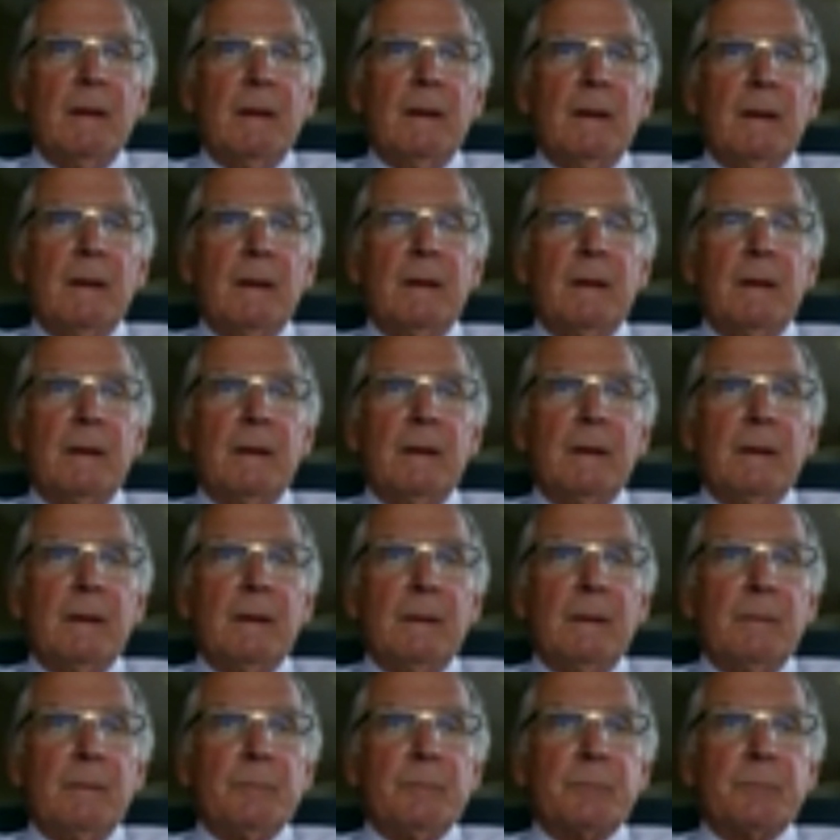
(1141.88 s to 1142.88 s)

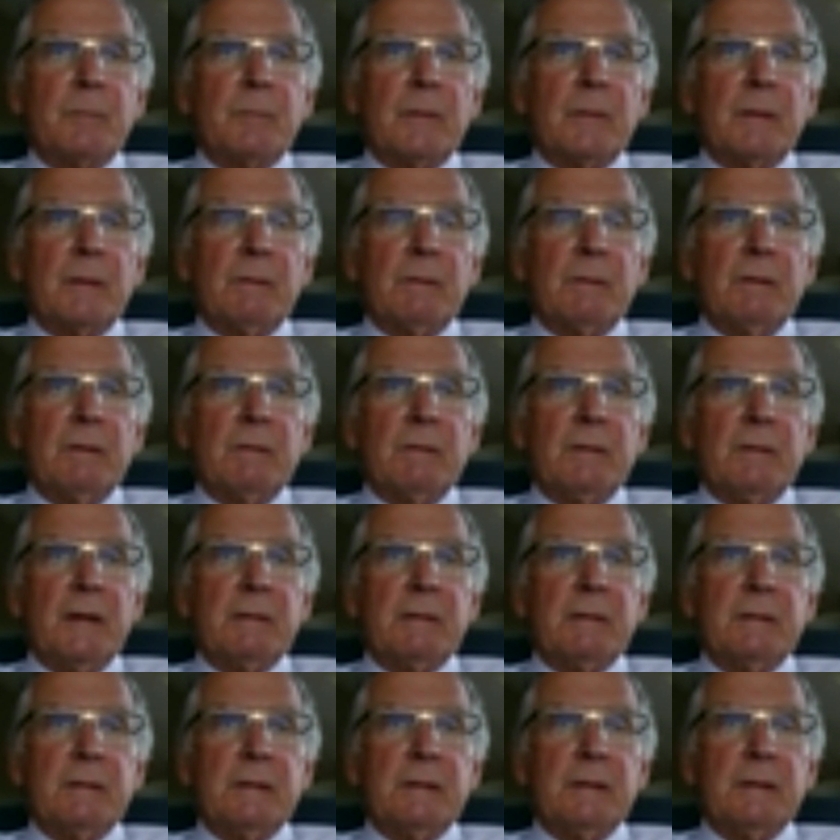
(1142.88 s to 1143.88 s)

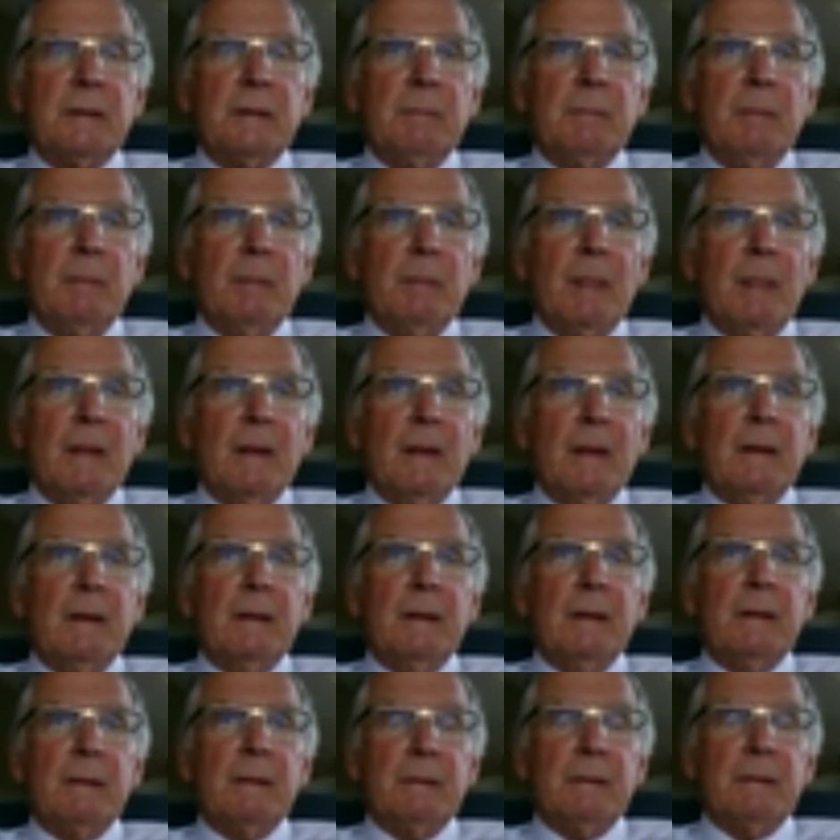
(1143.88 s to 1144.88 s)
that
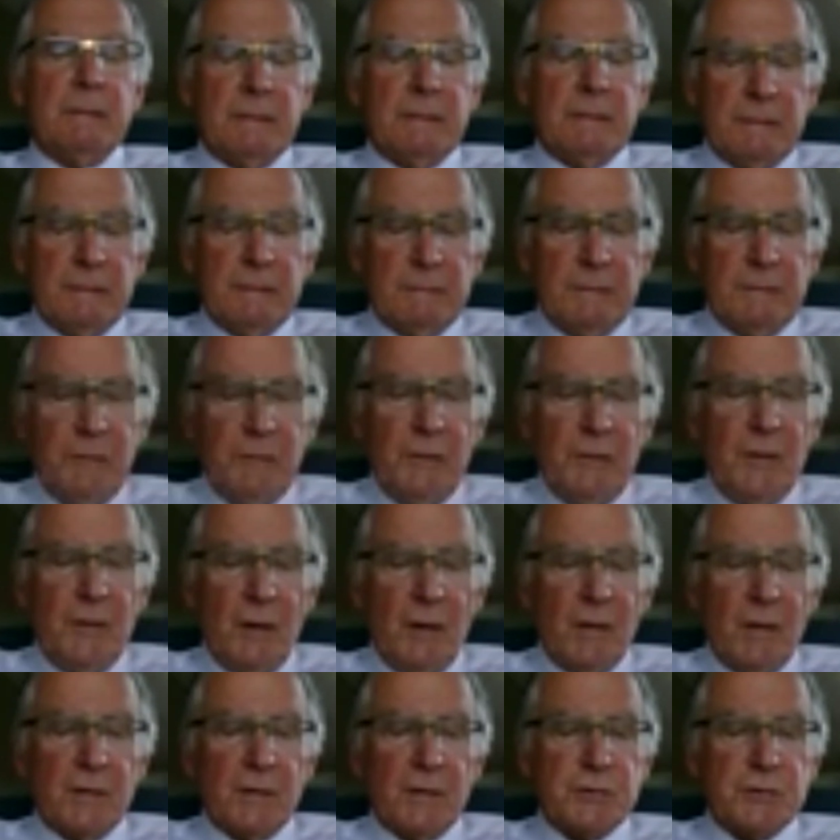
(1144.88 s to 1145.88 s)
the
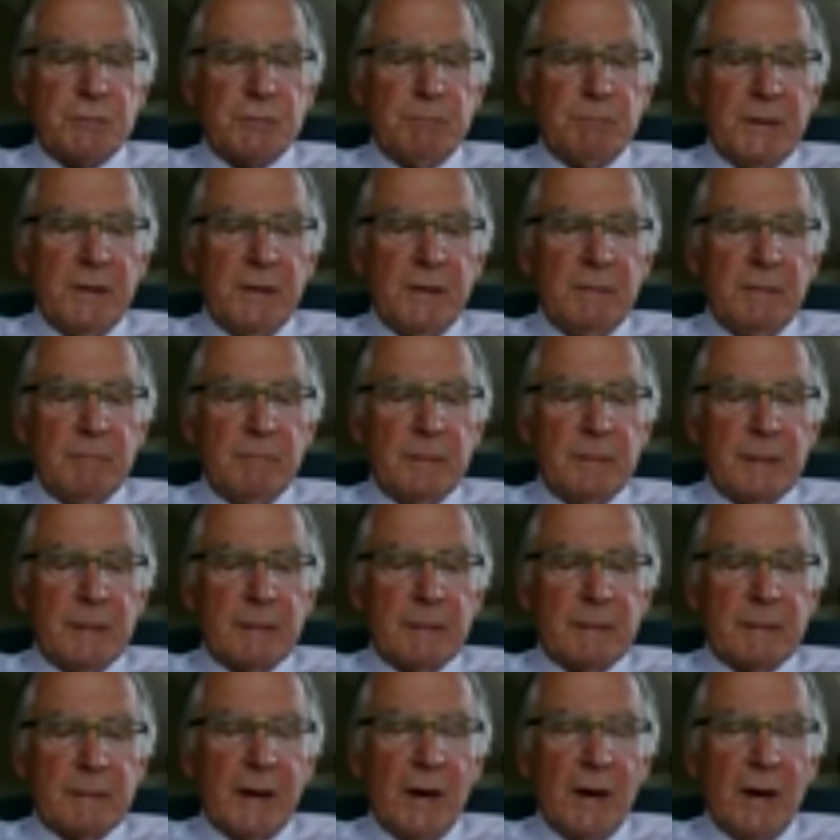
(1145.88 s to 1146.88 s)
knowledge be
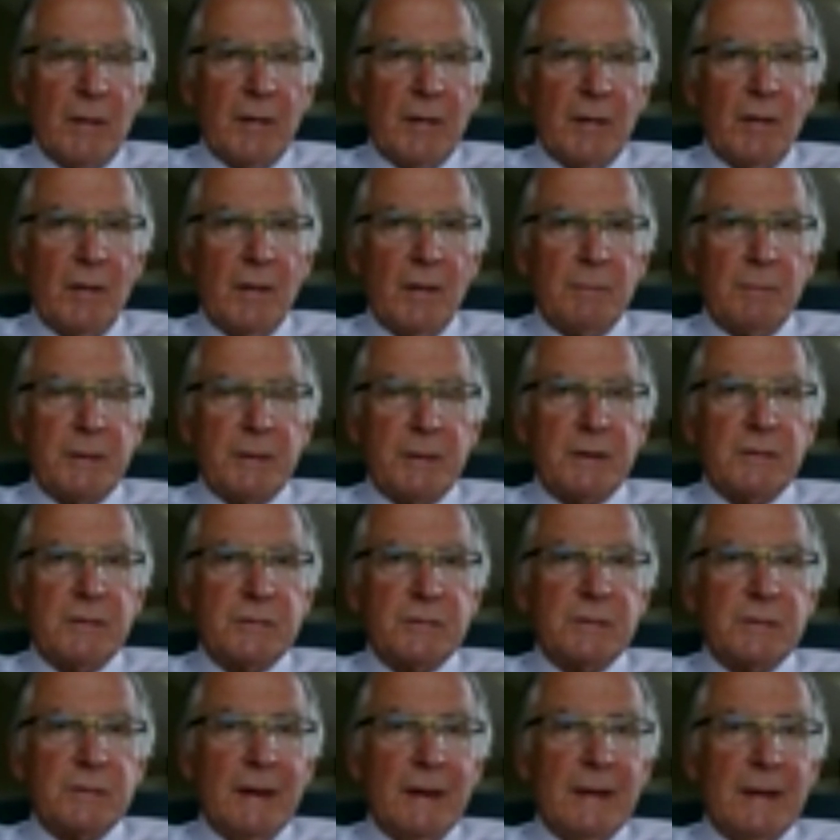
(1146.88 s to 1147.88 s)
carried on,
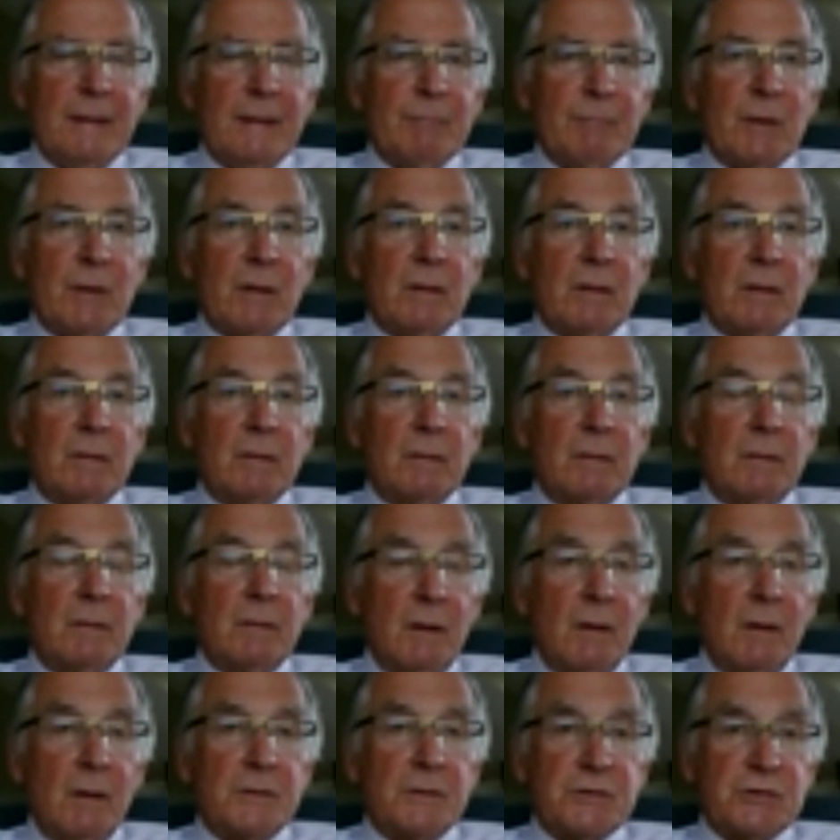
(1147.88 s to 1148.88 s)
because
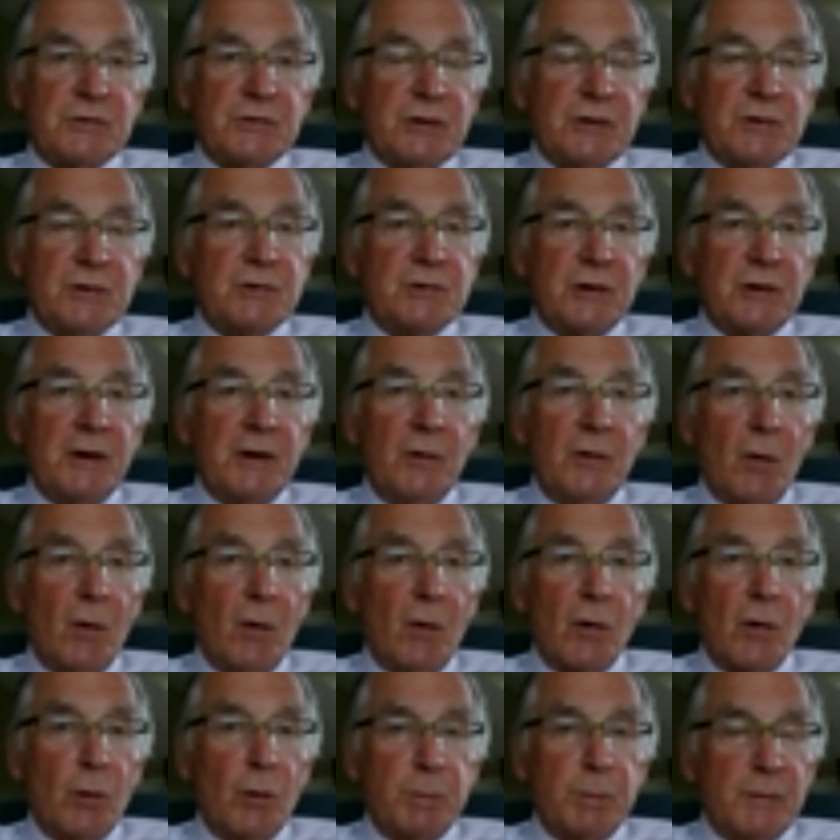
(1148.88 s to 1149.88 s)
law is essentially an
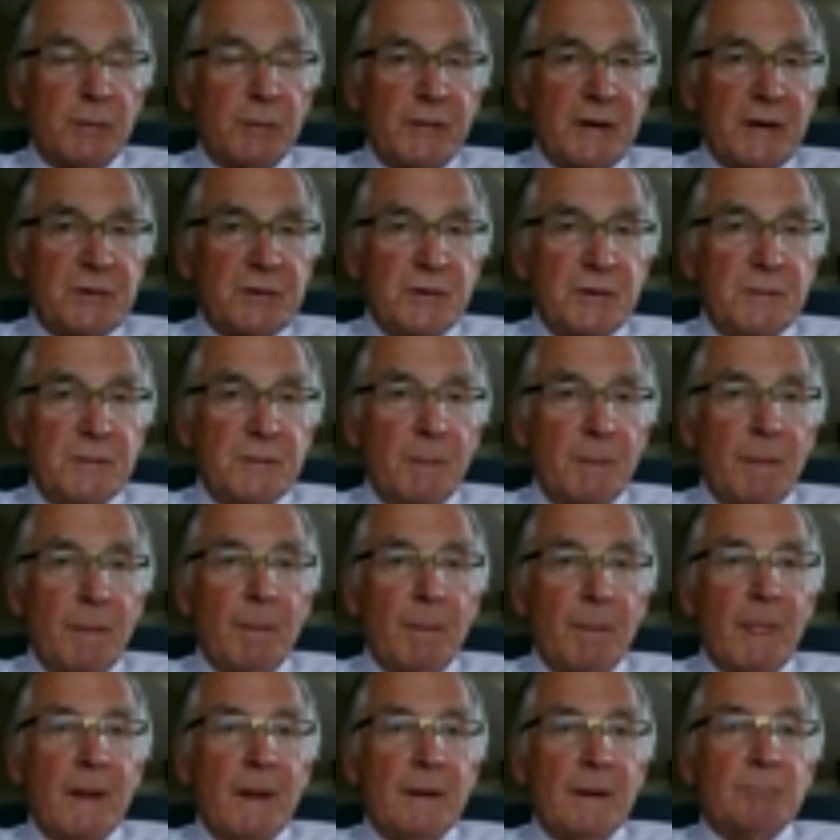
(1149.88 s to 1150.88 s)
oral profession.
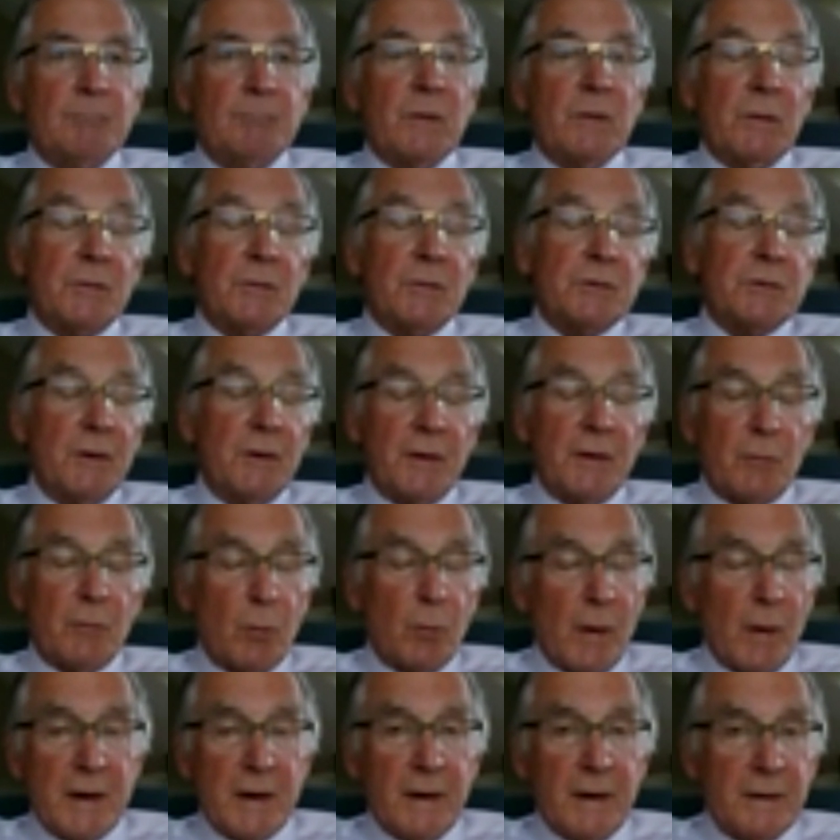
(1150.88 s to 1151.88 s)
There's a lot of
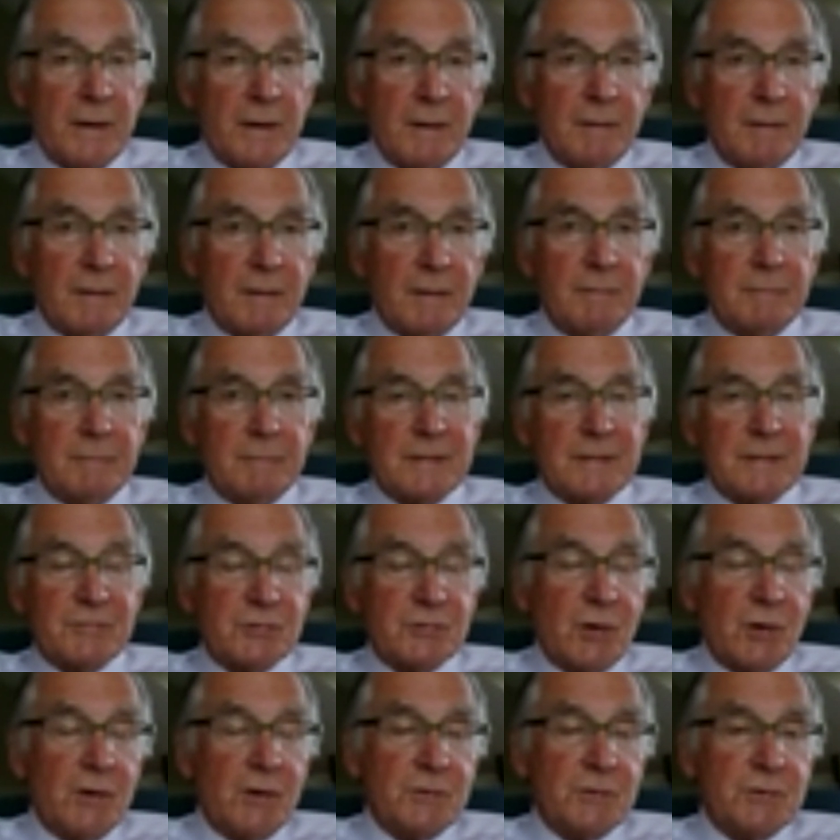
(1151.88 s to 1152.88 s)
writing
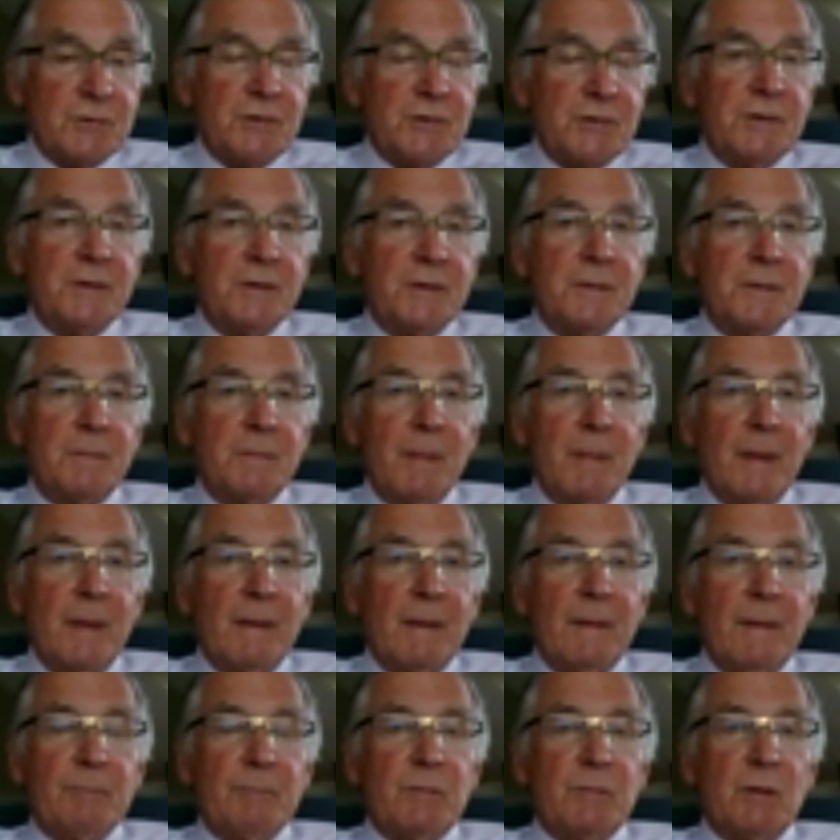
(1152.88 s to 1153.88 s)
ensconced in it,
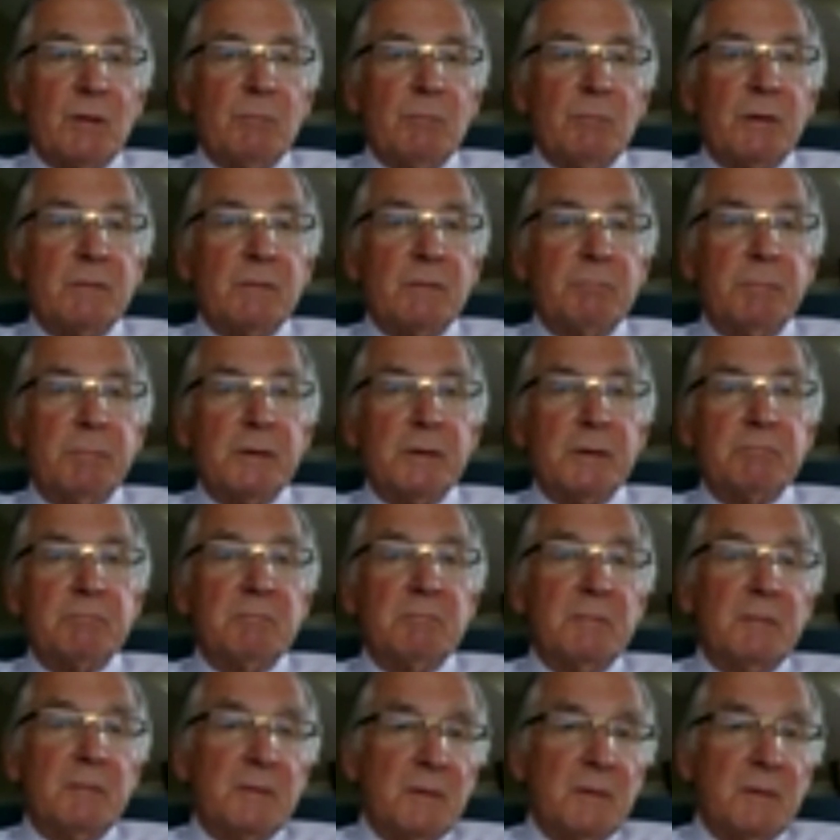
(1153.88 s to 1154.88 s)
but
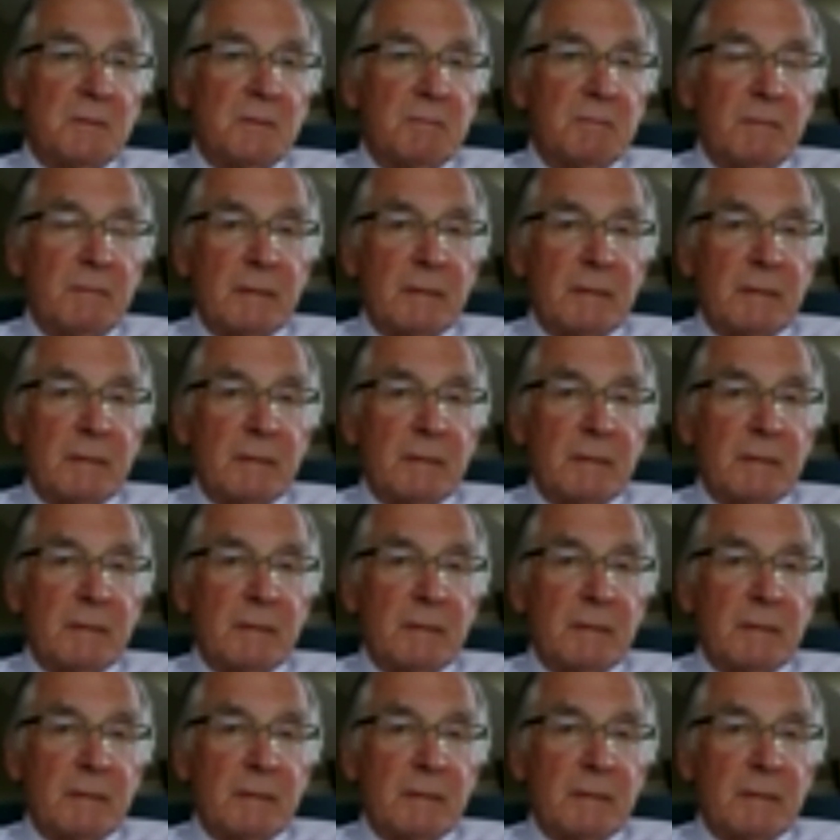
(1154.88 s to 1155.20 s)
the